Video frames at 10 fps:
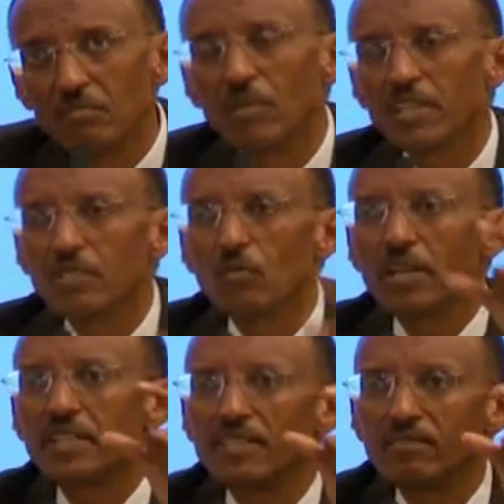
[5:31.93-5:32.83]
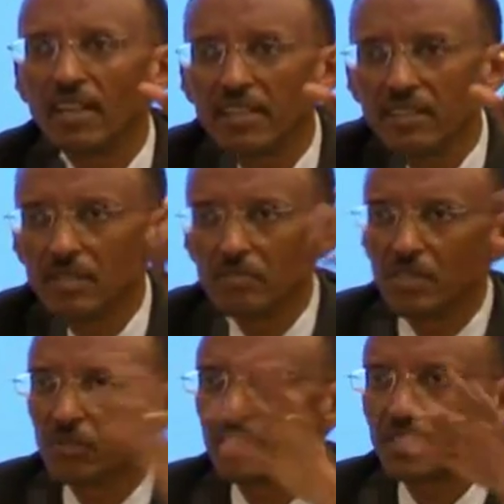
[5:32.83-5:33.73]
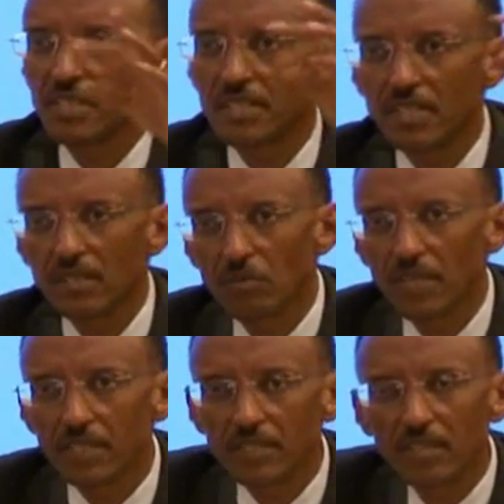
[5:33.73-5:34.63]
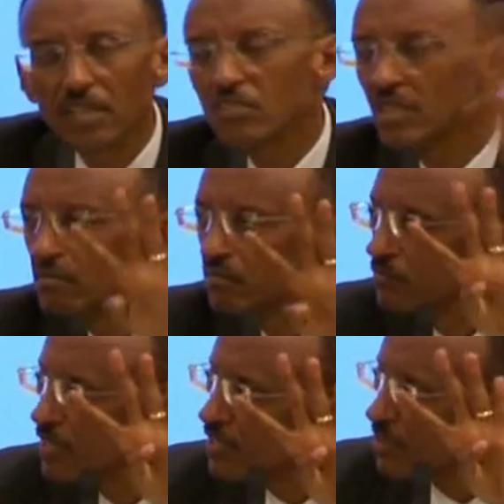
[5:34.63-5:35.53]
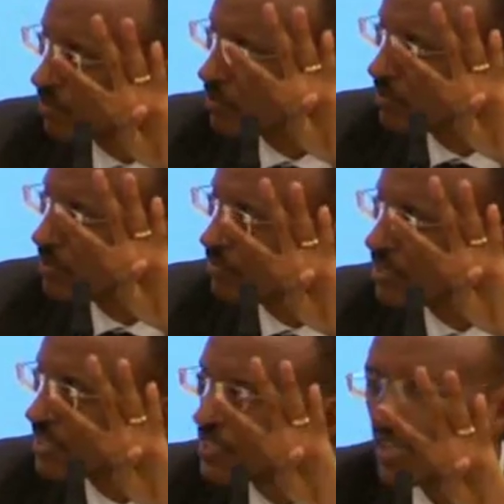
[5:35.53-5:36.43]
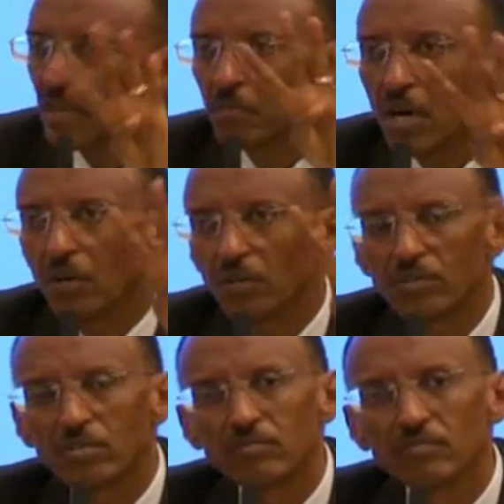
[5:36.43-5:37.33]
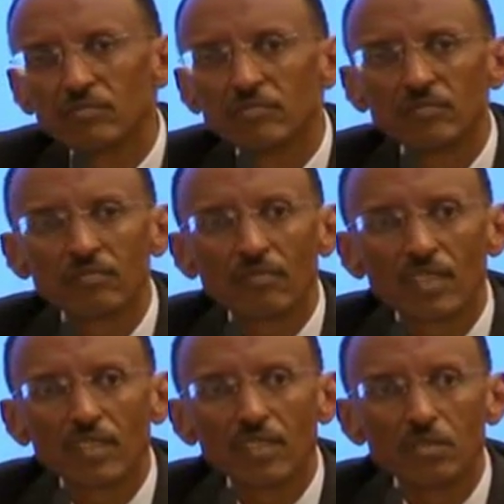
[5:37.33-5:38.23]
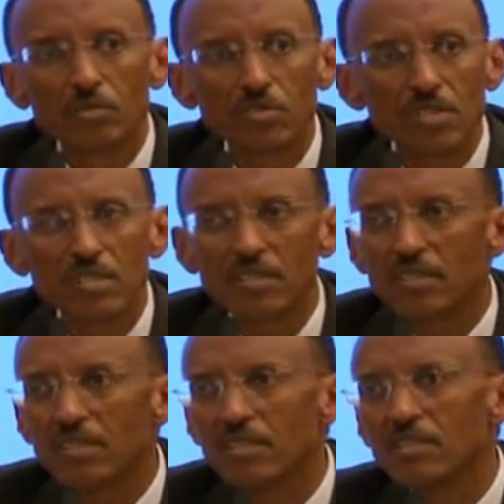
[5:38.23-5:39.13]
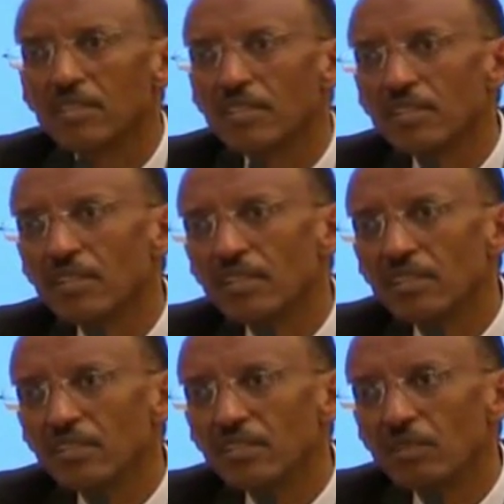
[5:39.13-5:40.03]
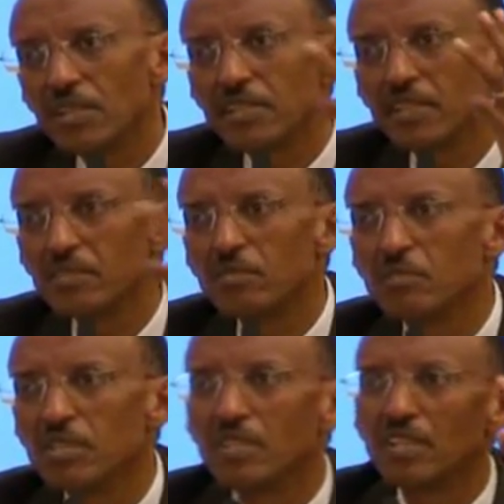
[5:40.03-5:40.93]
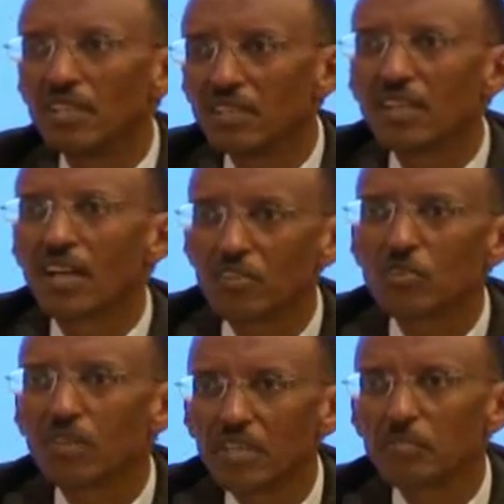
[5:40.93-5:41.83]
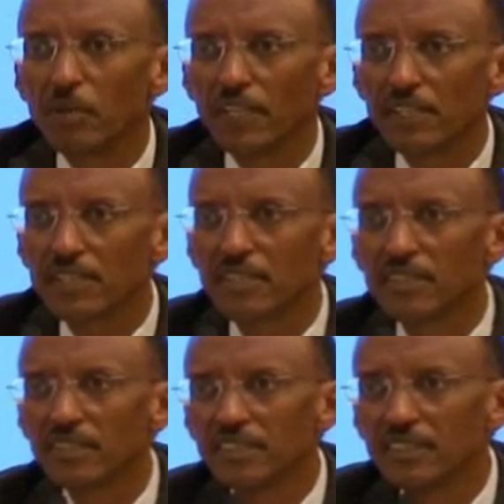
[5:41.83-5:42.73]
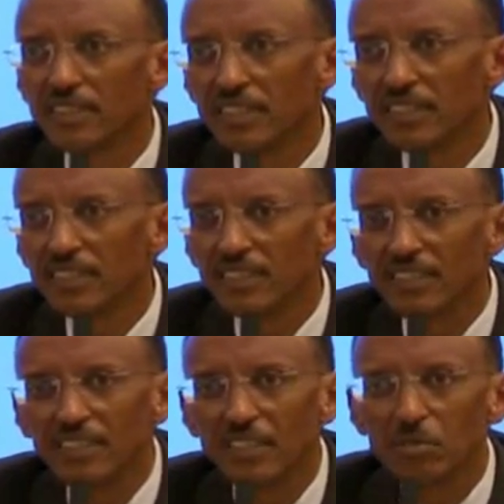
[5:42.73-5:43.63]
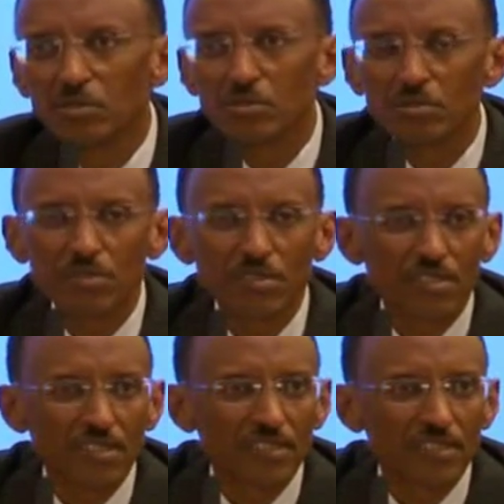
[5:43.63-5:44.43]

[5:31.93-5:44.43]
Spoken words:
But what divided, let me quickly say what actually these differences are about. The Tutsis were said to be cultural keepers. The Hutus,